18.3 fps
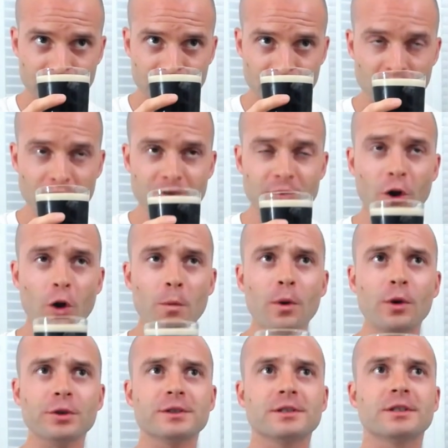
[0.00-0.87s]
There's
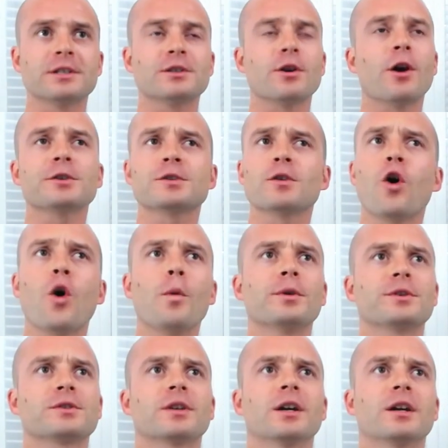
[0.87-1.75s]
also
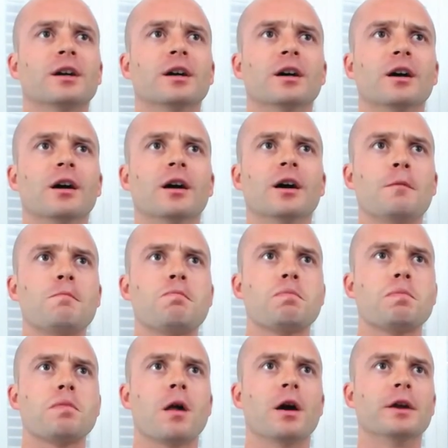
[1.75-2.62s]
almost like
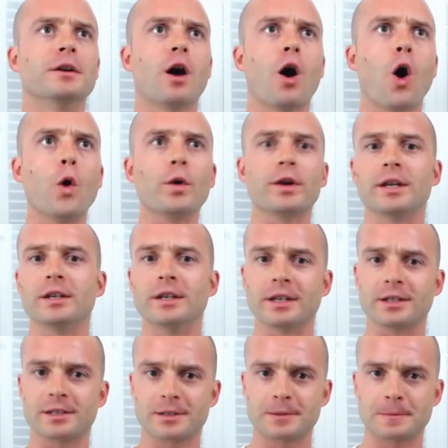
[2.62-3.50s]
an
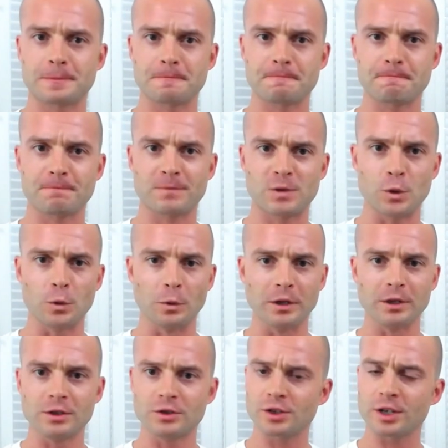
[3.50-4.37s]
oakiness to
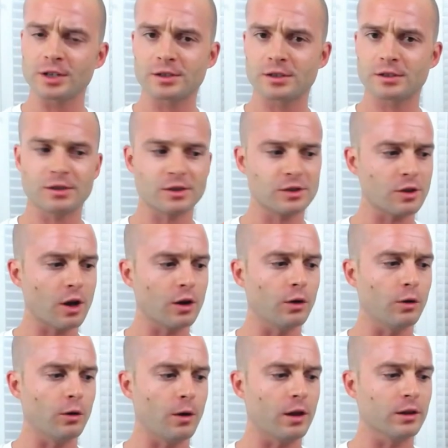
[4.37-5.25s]
it, just
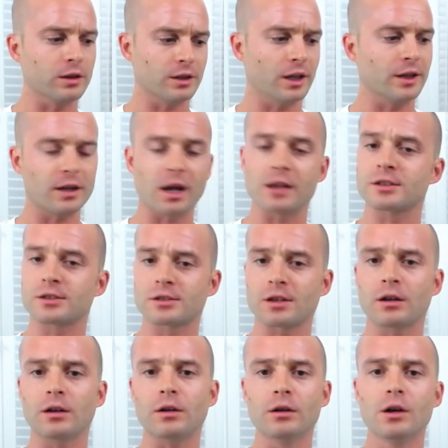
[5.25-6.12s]
subtle, like a
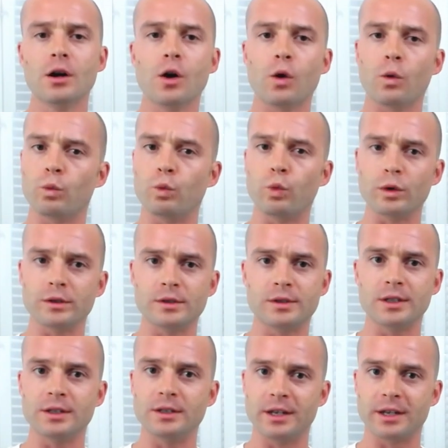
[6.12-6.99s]
subtle
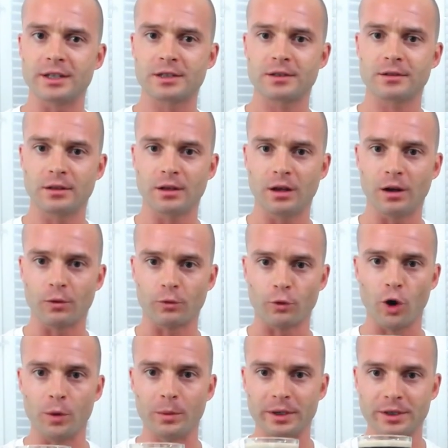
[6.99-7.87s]
woodsiness
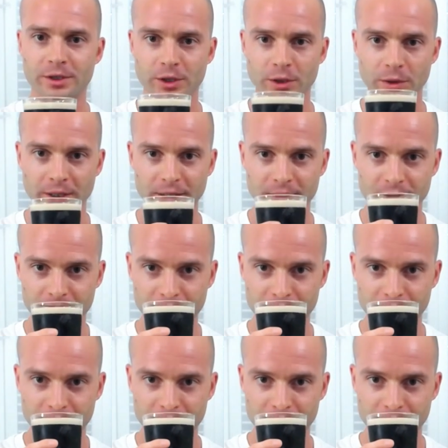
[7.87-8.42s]
aroma to it.